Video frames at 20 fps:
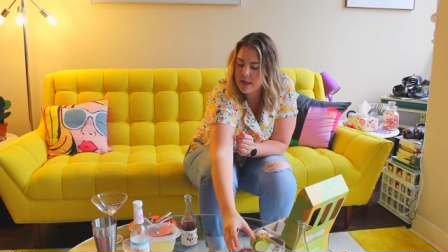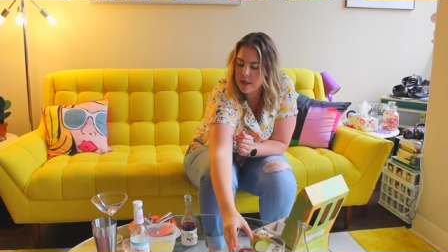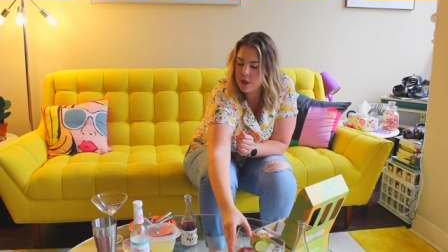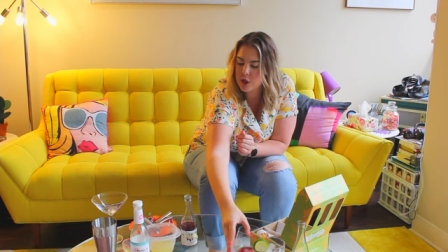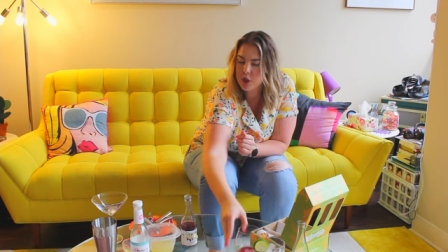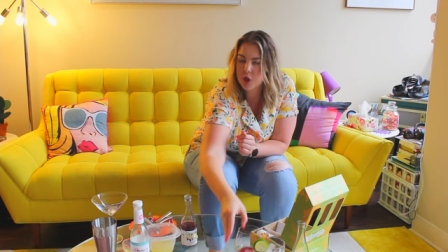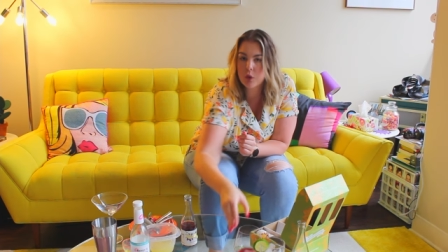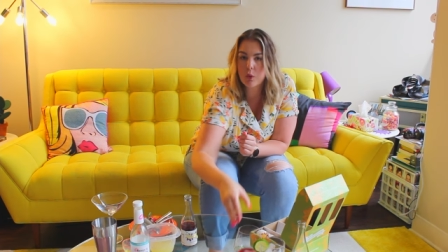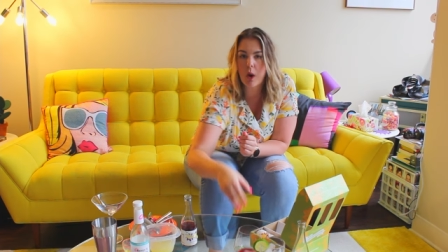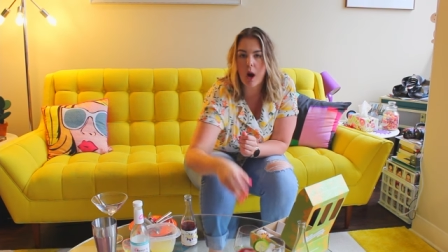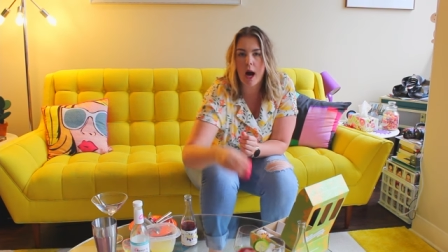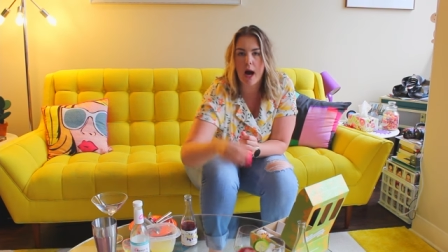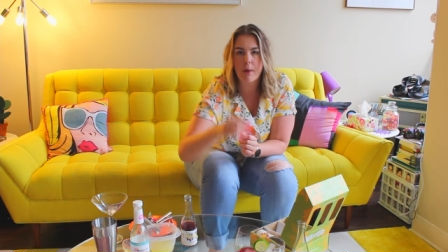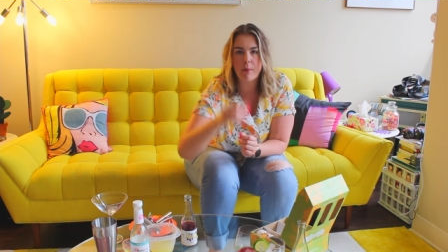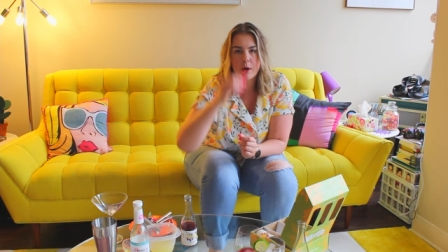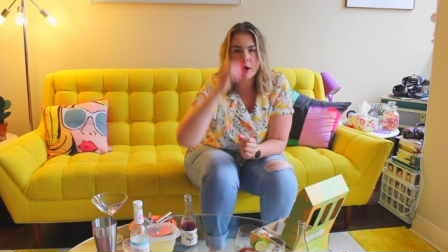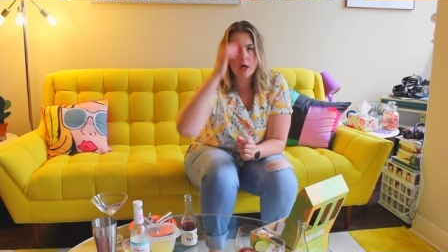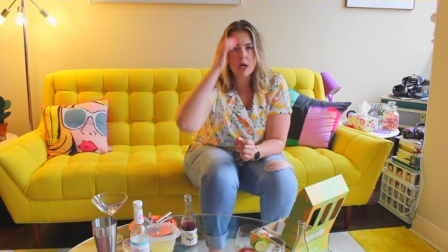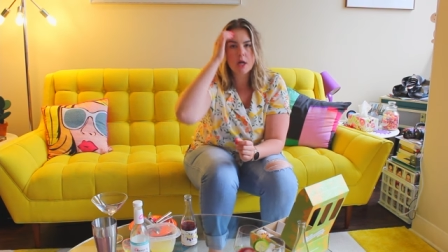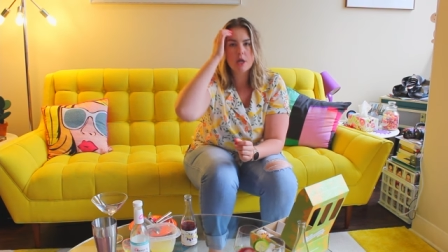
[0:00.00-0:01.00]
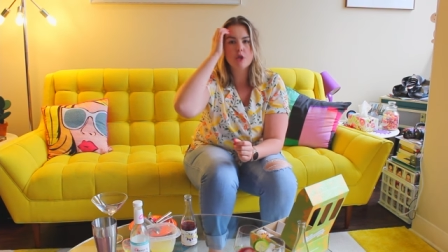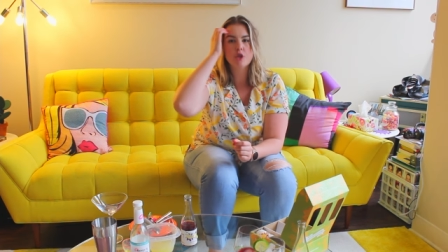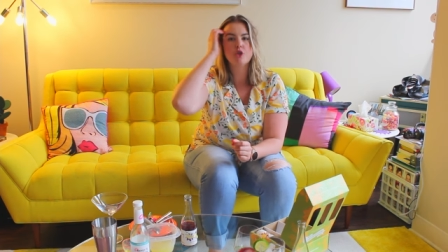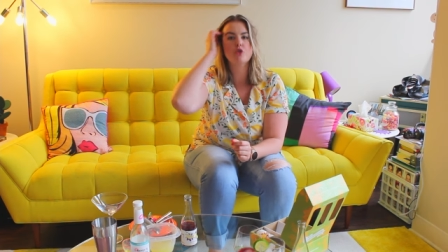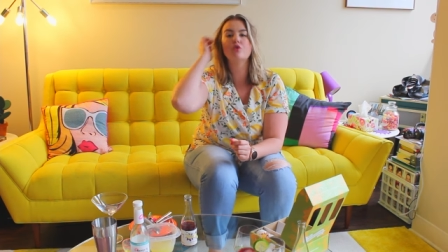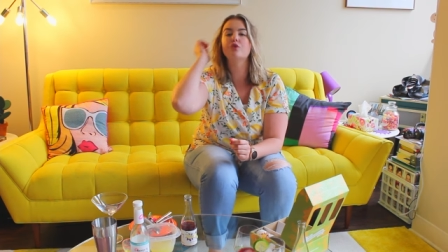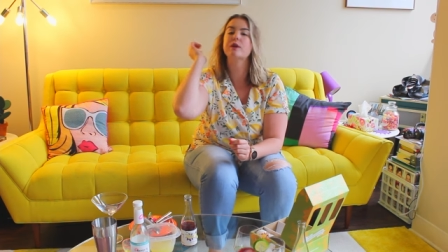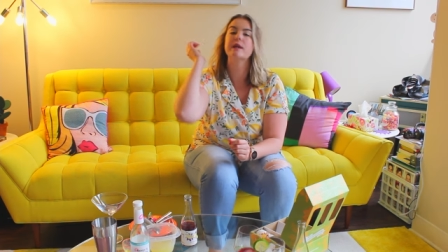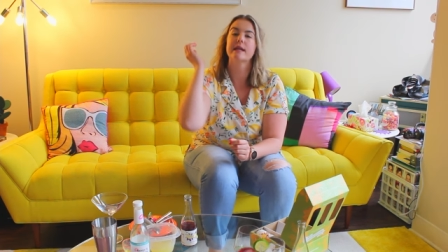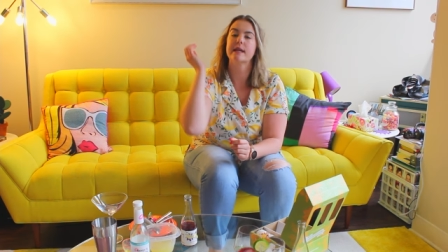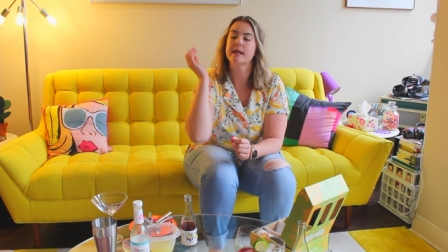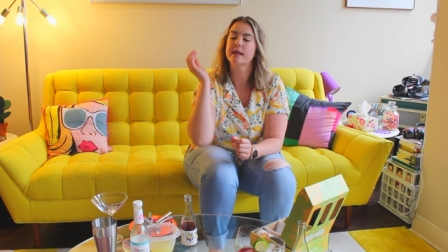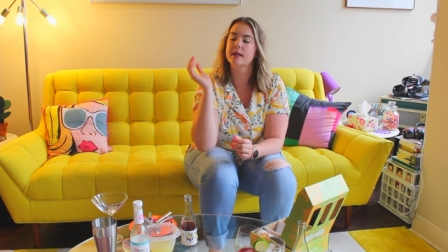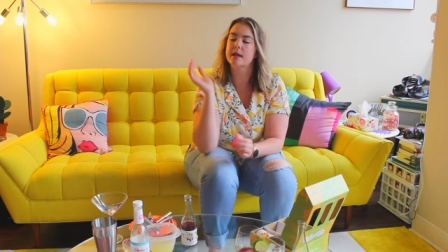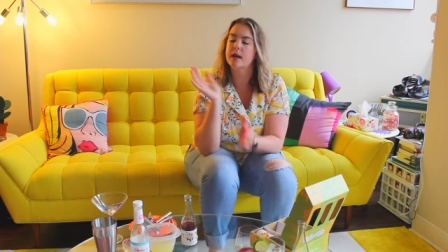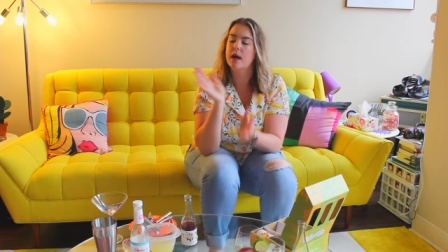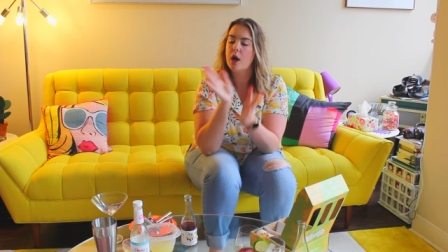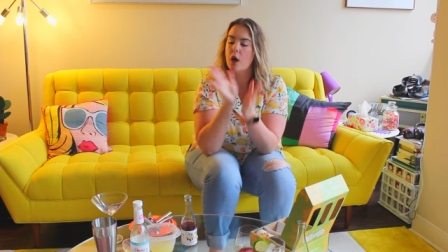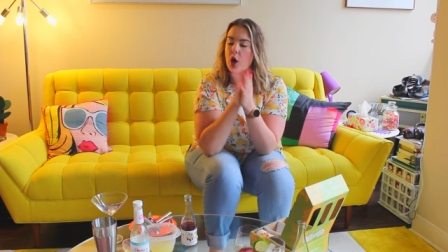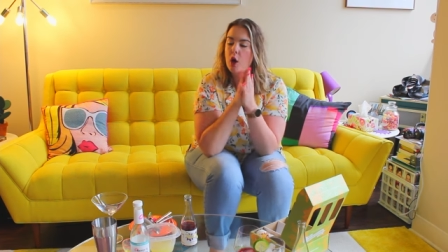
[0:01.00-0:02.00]
into our
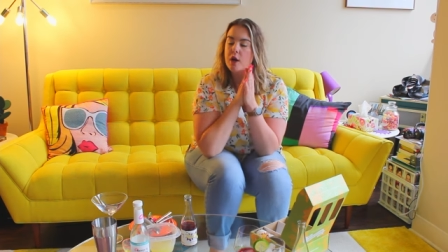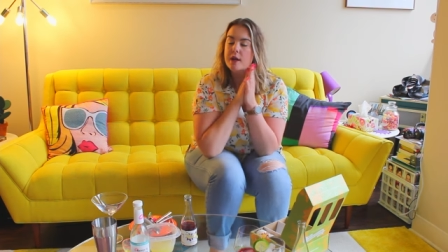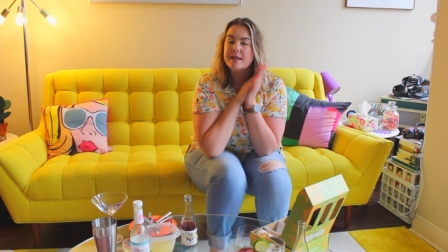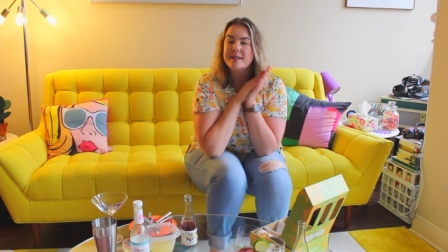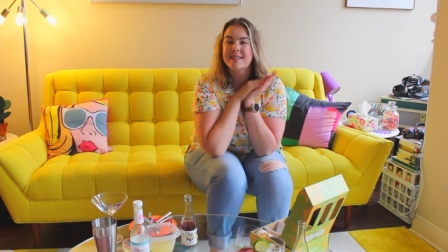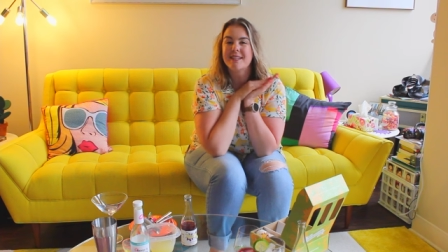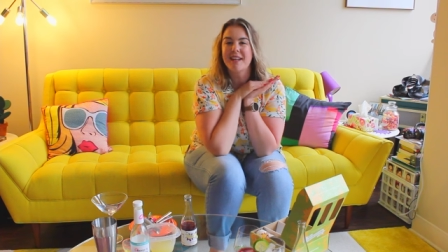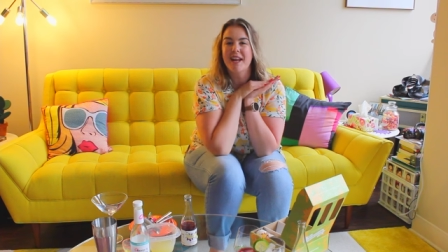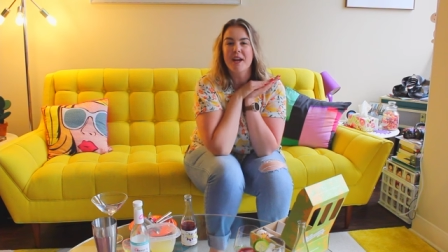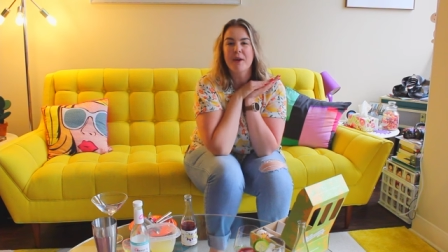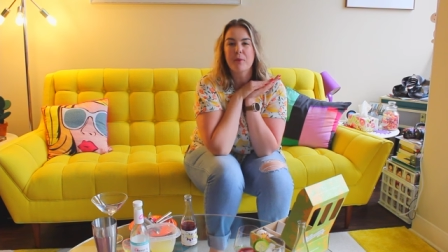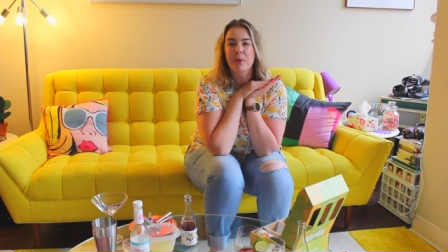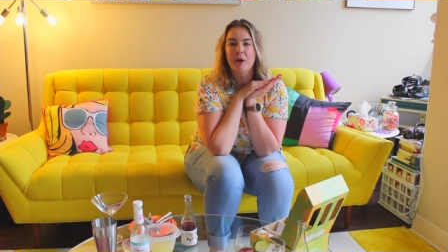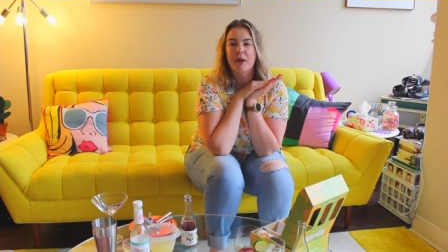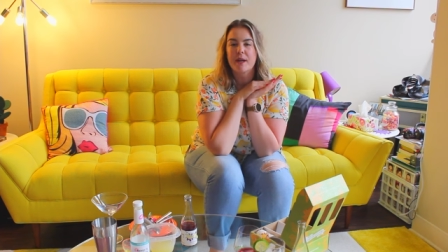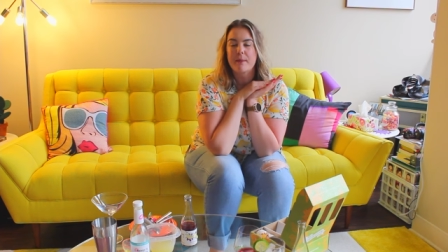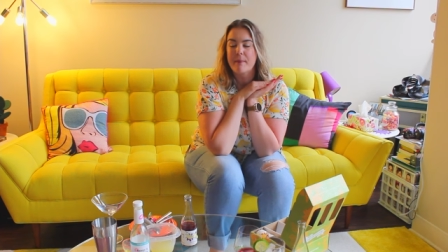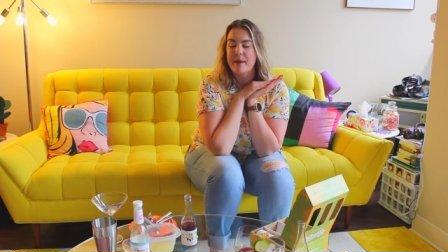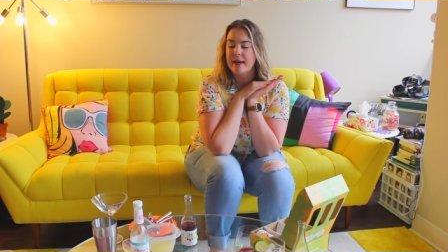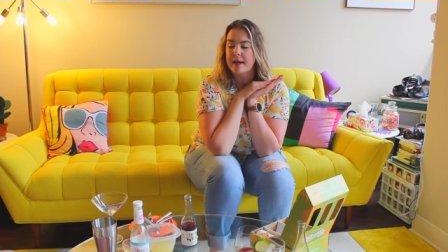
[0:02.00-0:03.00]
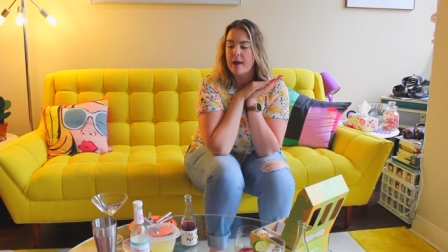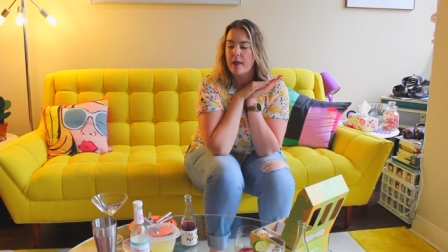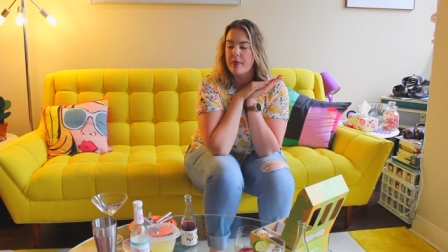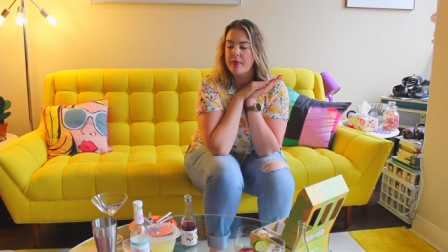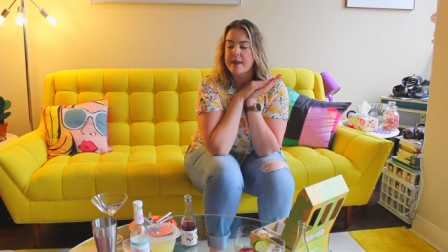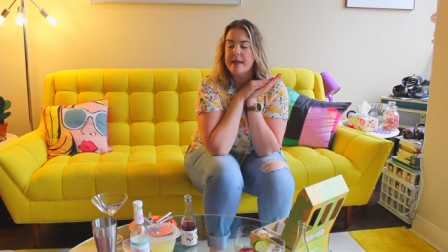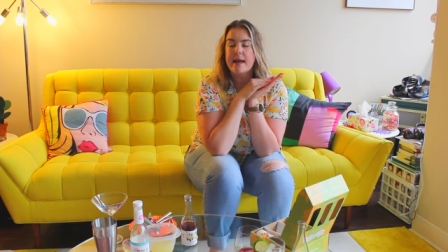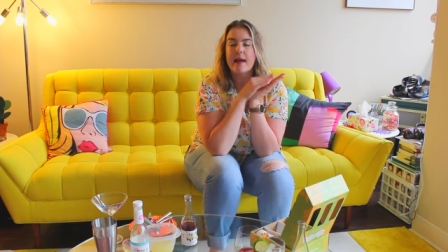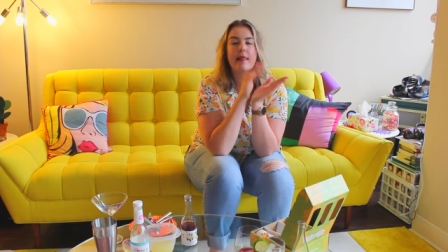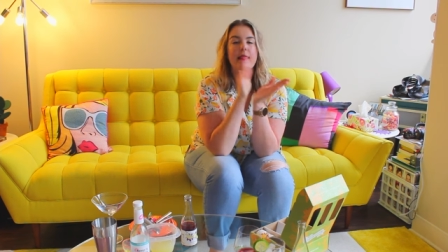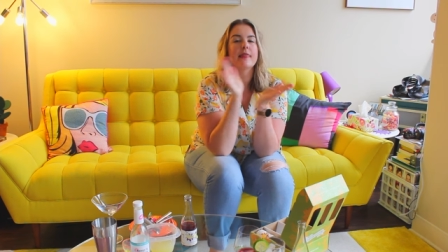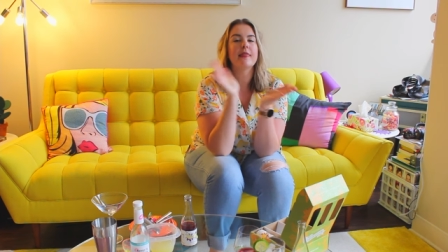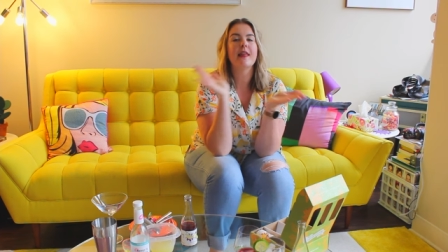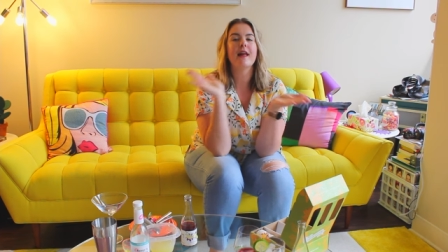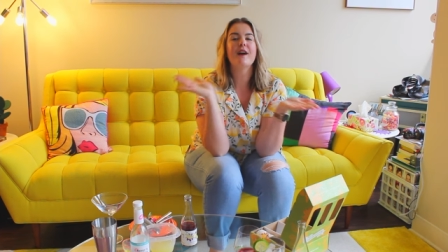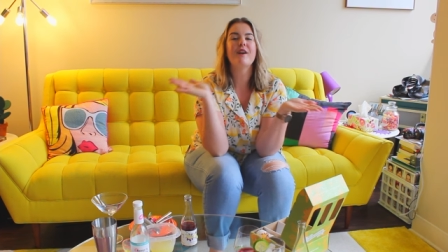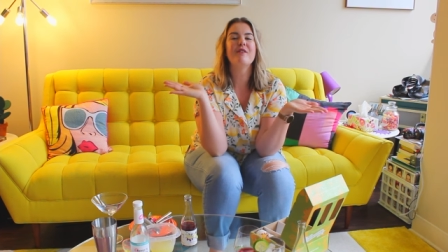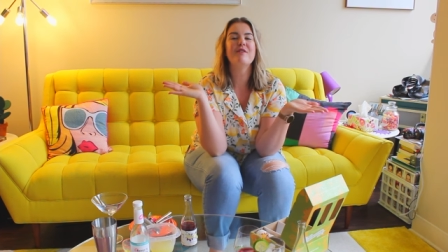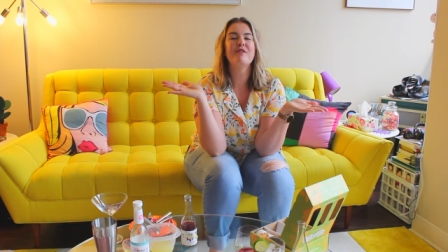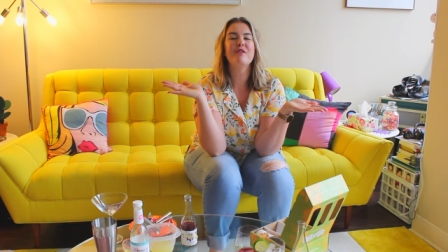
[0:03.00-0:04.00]
drink. Today we're gonna make the
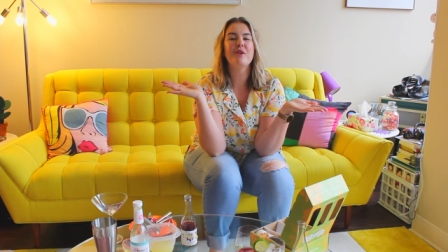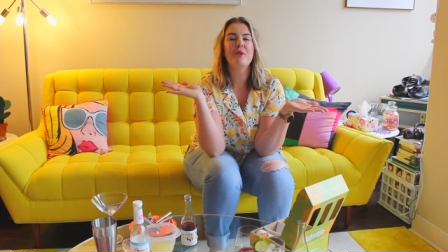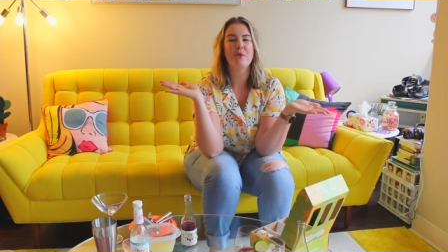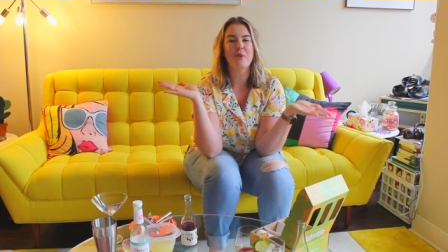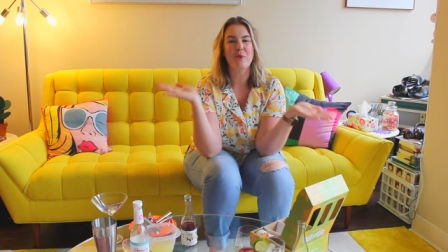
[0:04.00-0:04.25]
Love